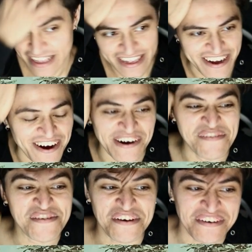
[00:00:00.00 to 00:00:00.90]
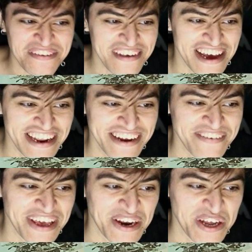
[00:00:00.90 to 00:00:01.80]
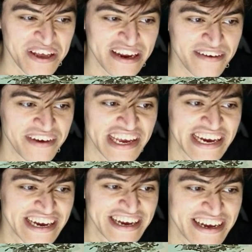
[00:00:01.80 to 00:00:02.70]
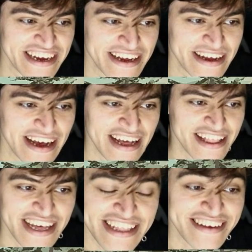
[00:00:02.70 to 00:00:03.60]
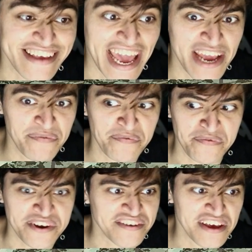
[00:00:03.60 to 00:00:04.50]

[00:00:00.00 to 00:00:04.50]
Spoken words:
Oh, I'm so excited. I'm gonna get another Eevee. Like this game just gives